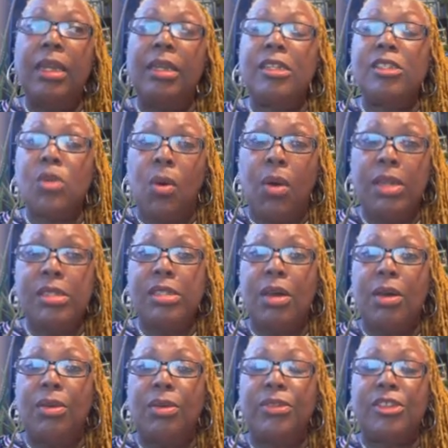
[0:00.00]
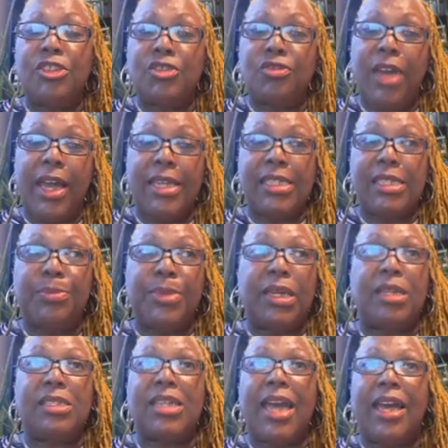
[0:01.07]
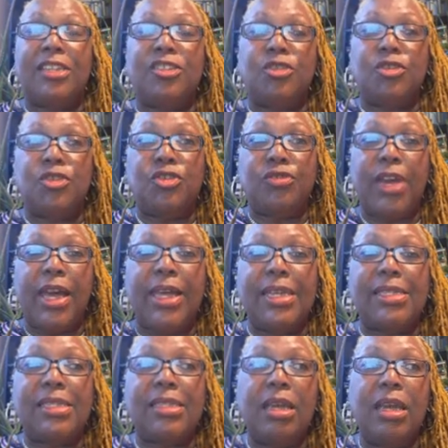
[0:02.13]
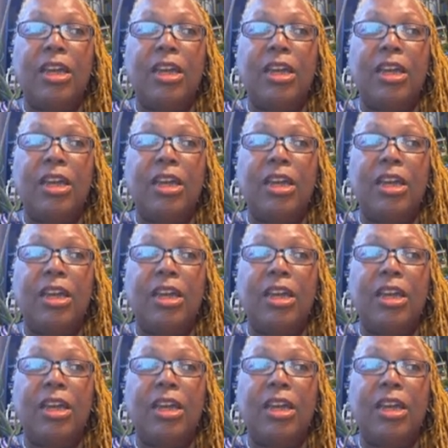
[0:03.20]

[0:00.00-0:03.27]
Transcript: and it's also the stress because as you stress,